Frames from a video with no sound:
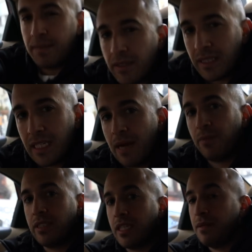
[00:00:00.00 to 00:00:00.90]
about the
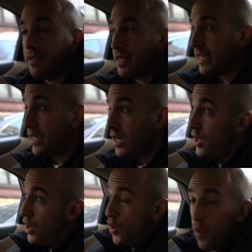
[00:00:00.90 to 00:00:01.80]
time where it's gonna be like,
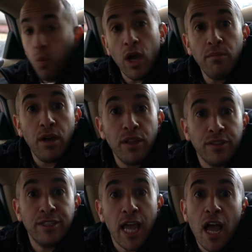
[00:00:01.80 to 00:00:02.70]
1
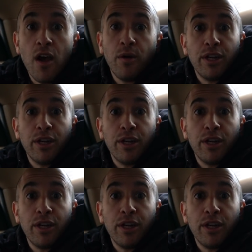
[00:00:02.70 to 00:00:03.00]
month down,